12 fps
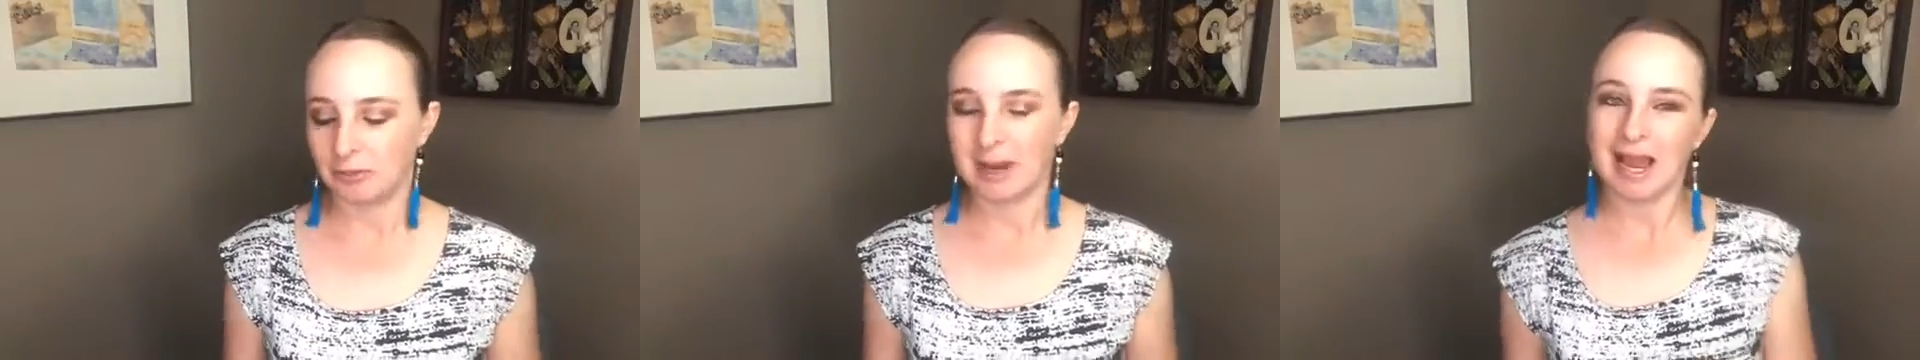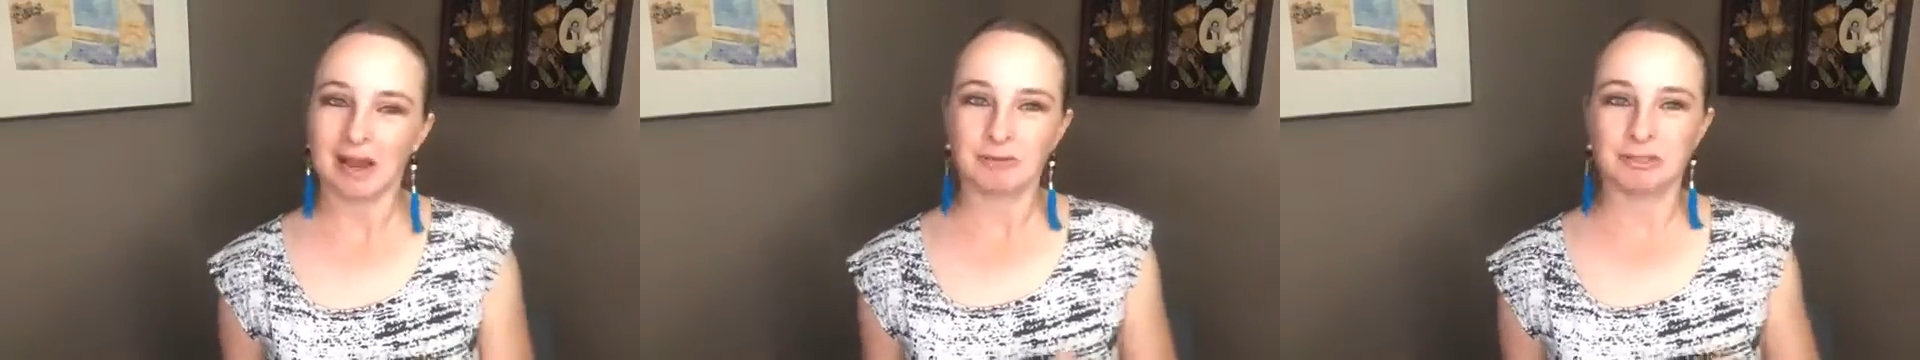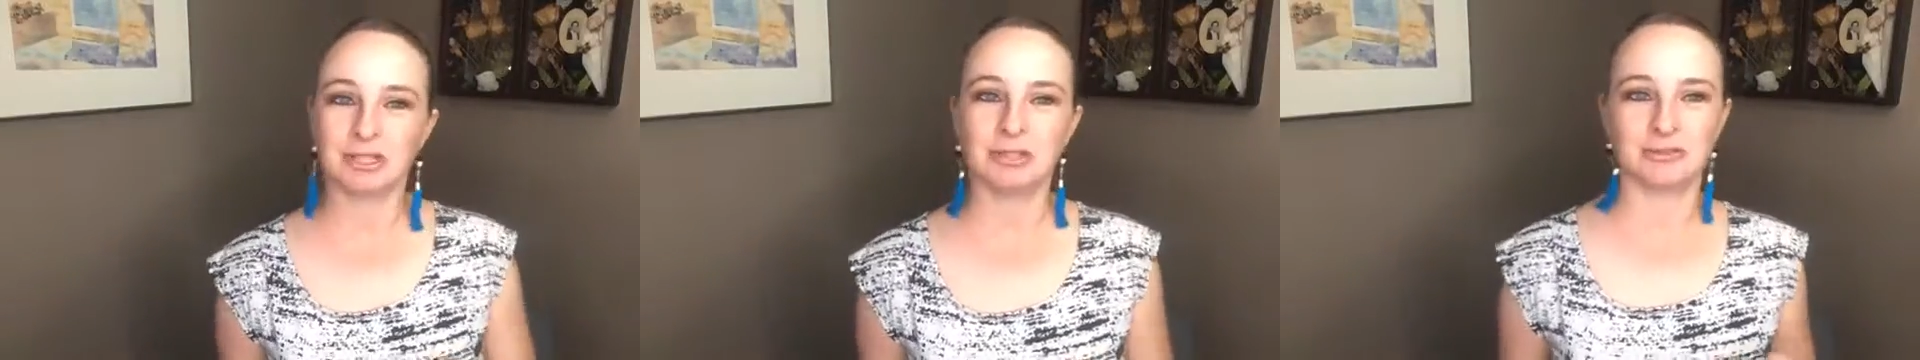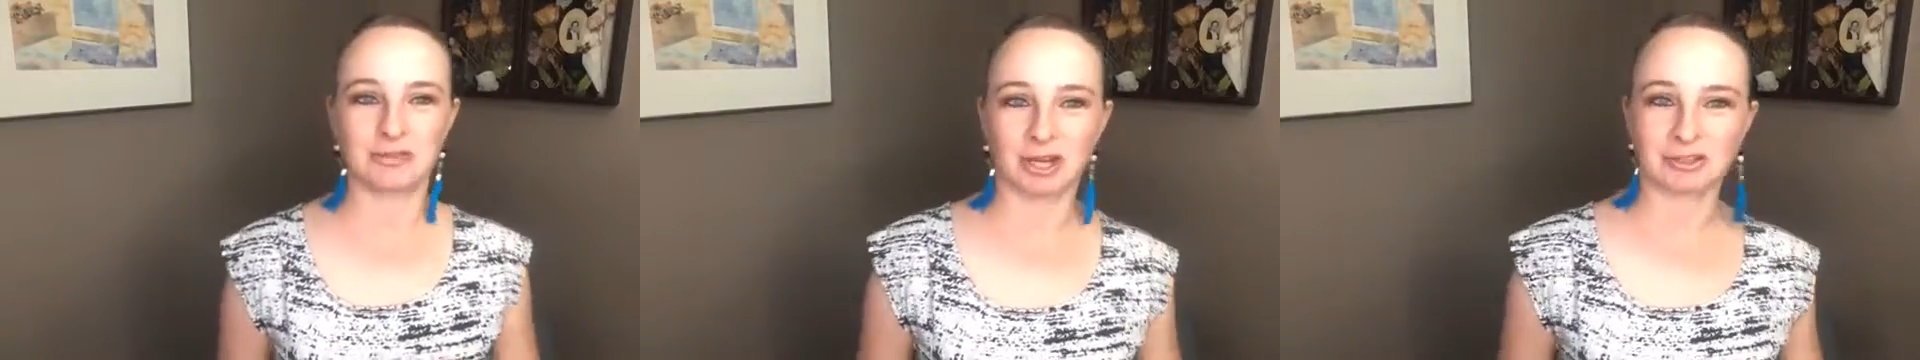how
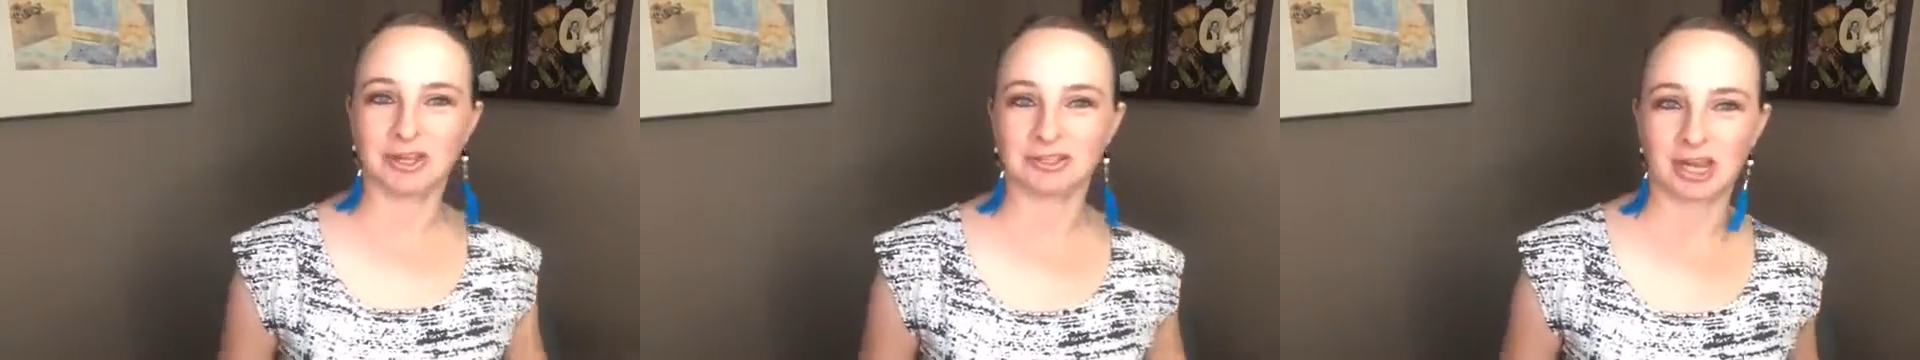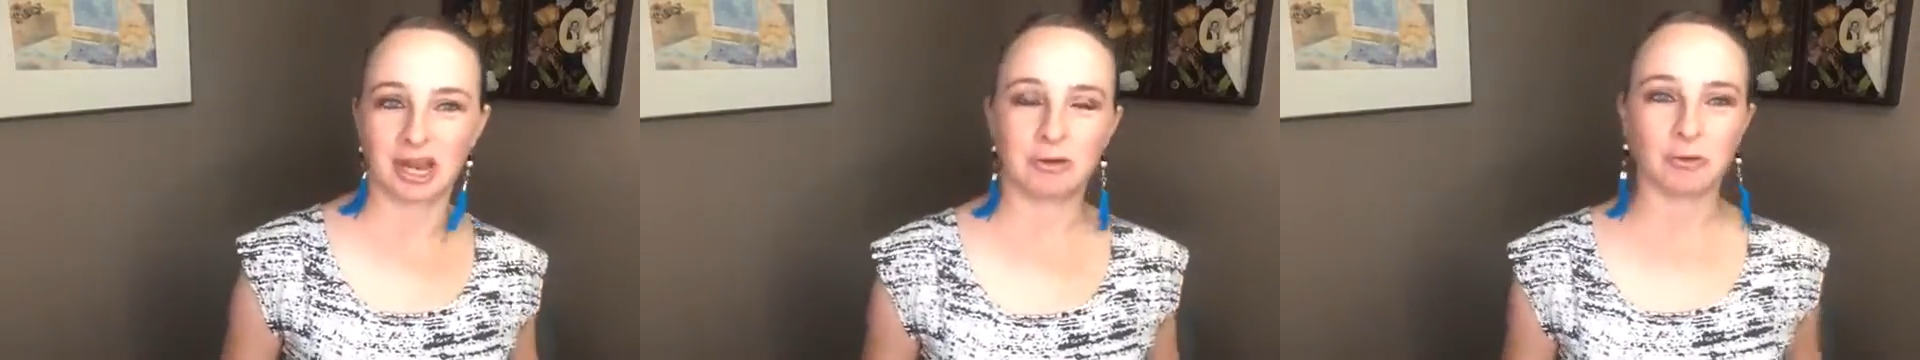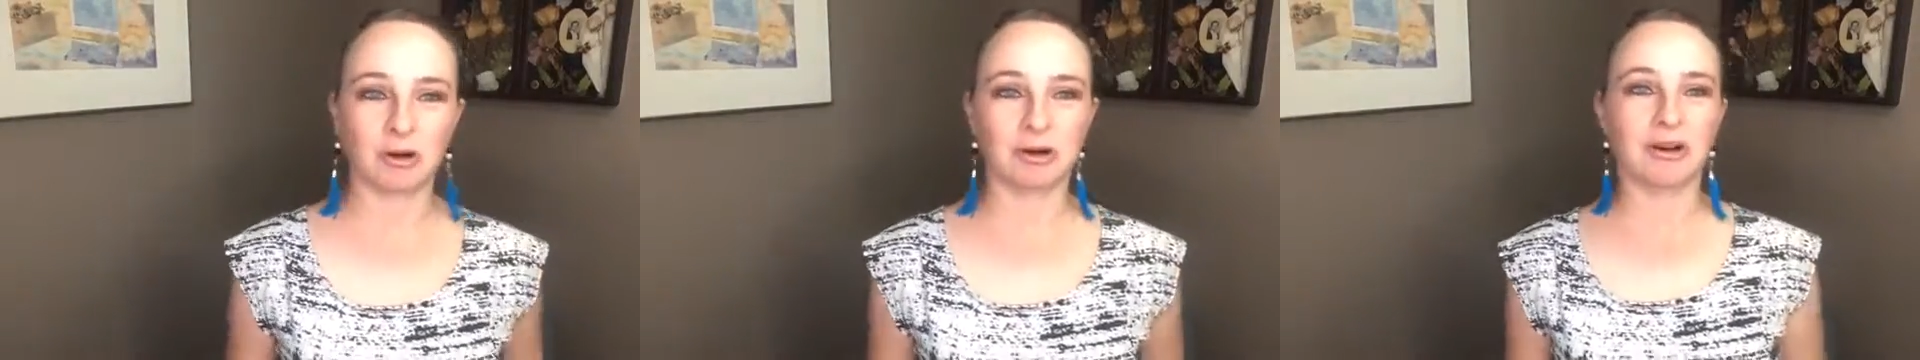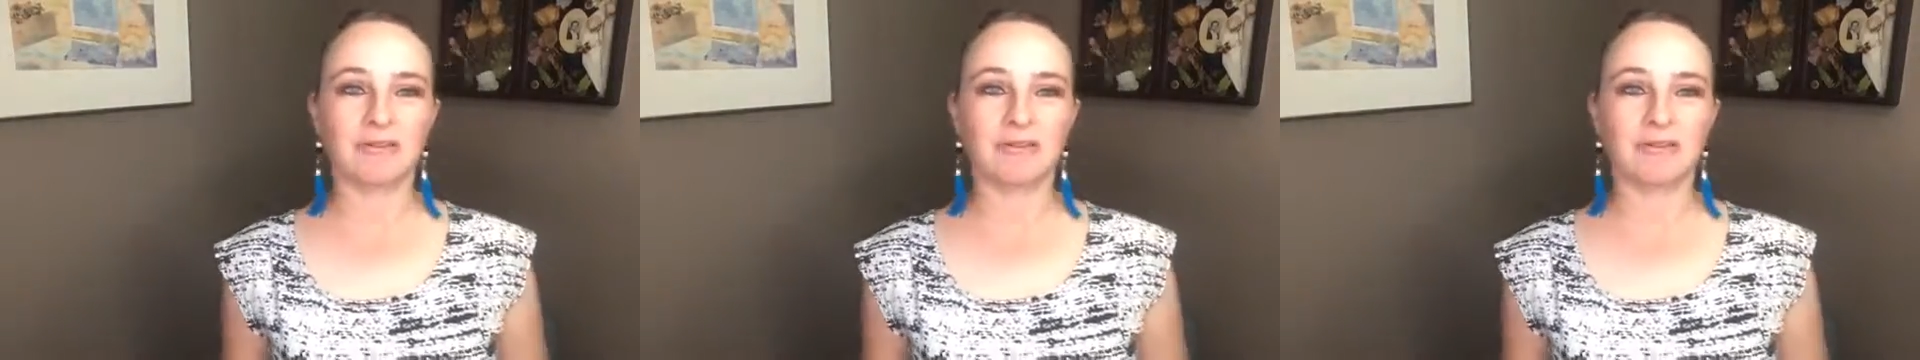to or